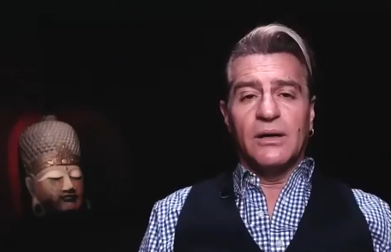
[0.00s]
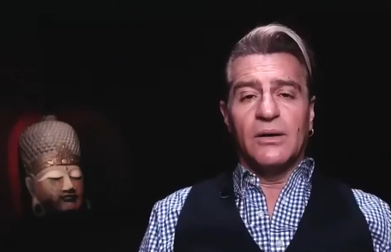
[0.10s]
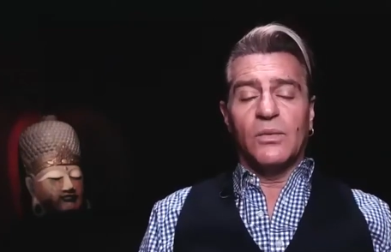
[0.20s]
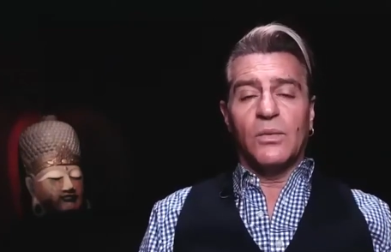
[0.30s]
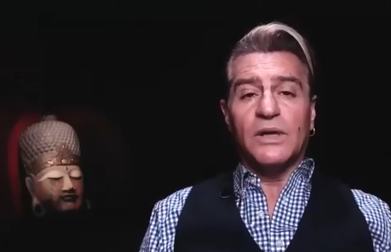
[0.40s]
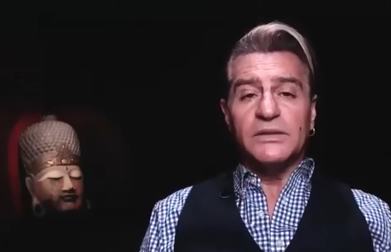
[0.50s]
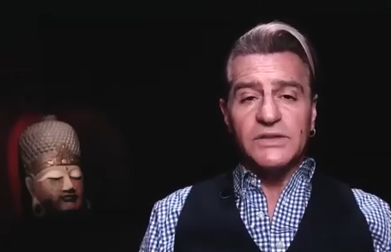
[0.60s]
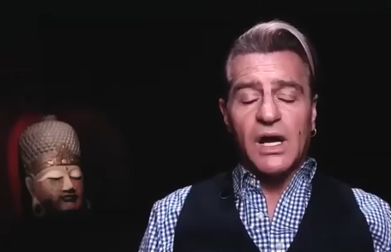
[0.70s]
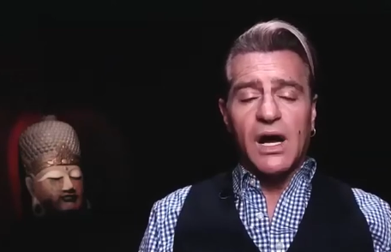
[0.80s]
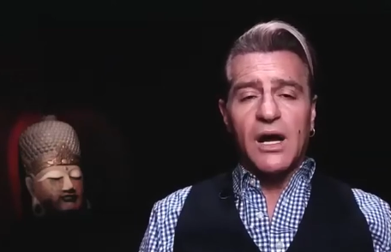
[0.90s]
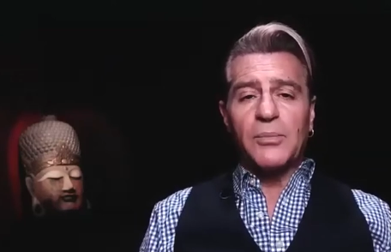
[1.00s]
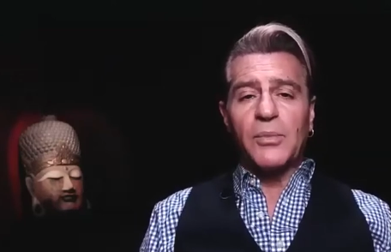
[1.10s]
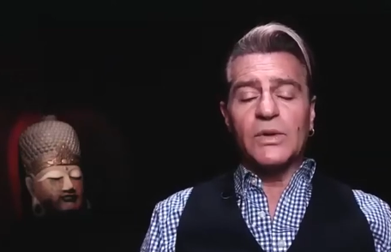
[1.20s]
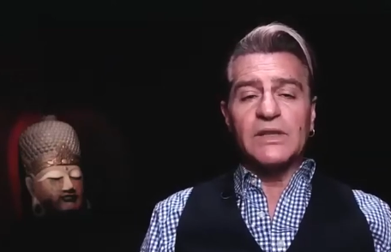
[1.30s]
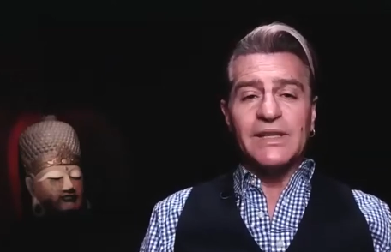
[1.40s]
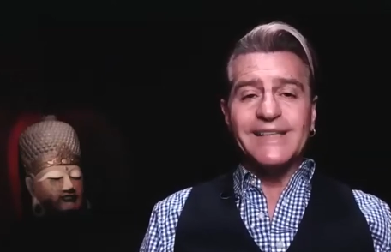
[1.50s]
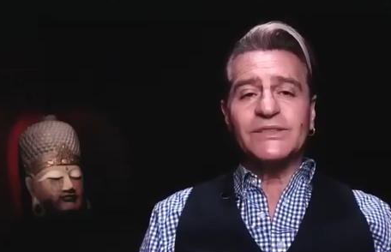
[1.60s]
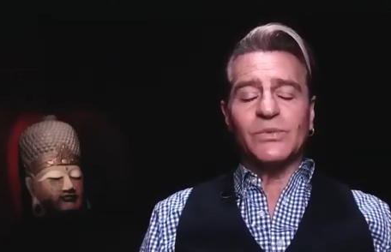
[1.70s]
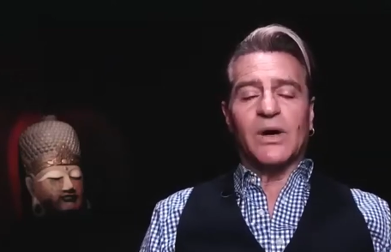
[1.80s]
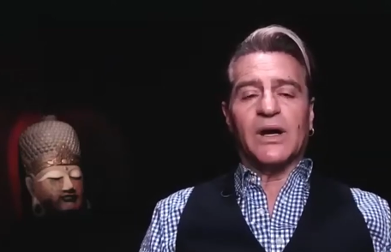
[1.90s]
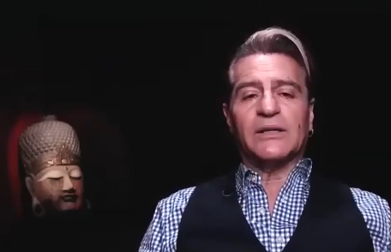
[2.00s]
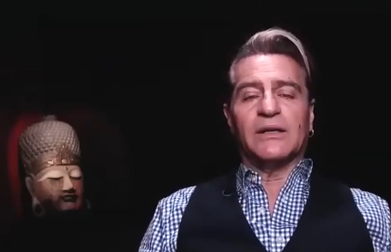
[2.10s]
Speaker 1: What's up with this one?